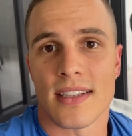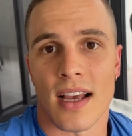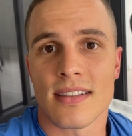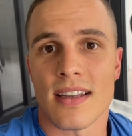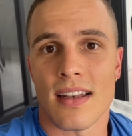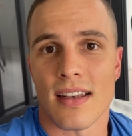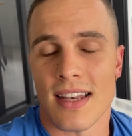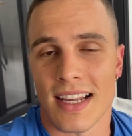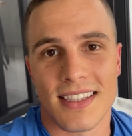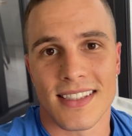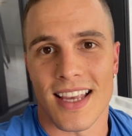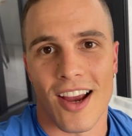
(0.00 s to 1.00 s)
doesn't
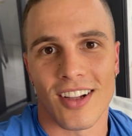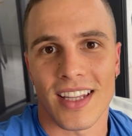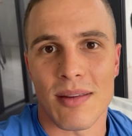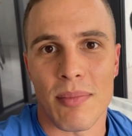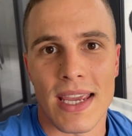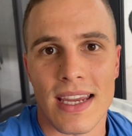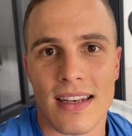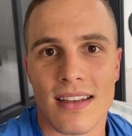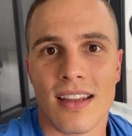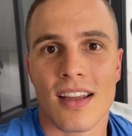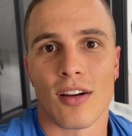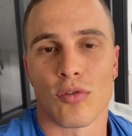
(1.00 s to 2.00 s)
necessarily
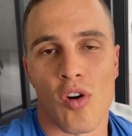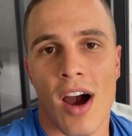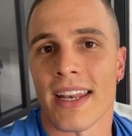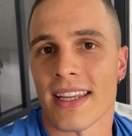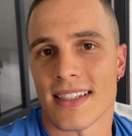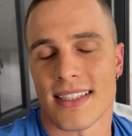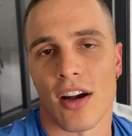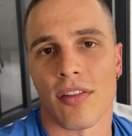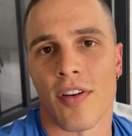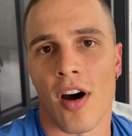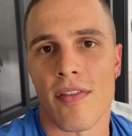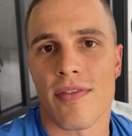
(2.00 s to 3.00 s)
mean riding yourself
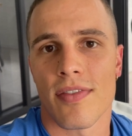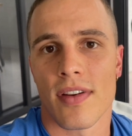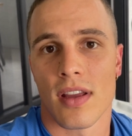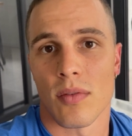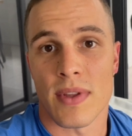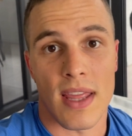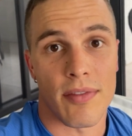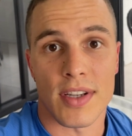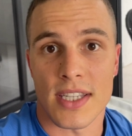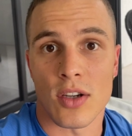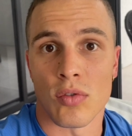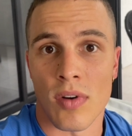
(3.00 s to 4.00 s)
off with every
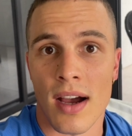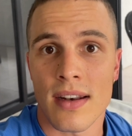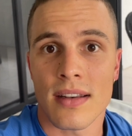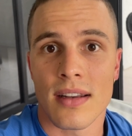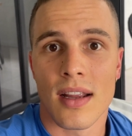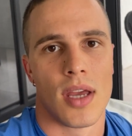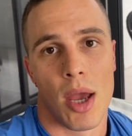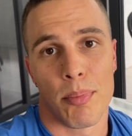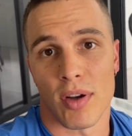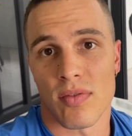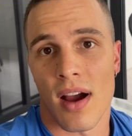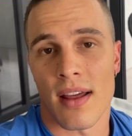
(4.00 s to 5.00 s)
single run,
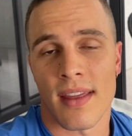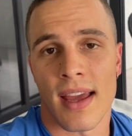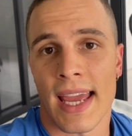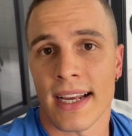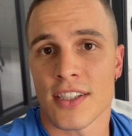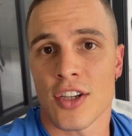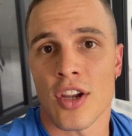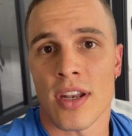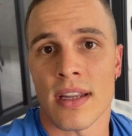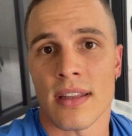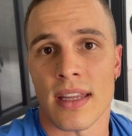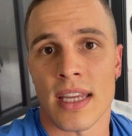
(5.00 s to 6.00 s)
but rather
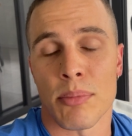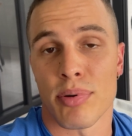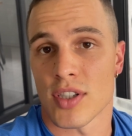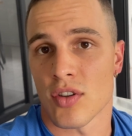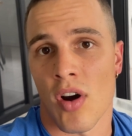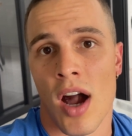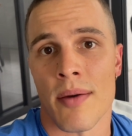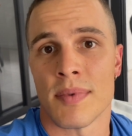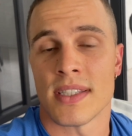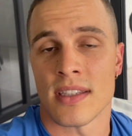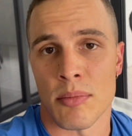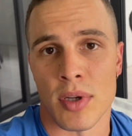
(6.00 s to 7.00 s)
executing the prescribed
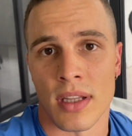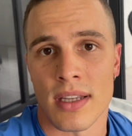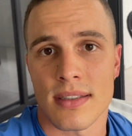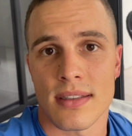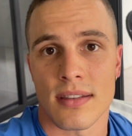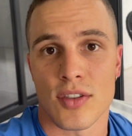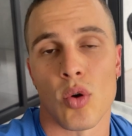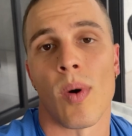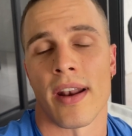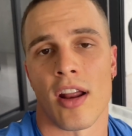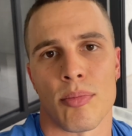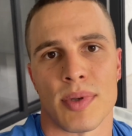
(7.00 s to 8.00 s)
stimulus to
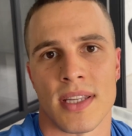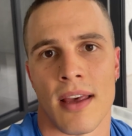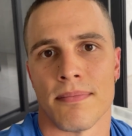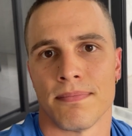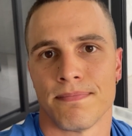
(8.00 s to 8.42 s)
100%.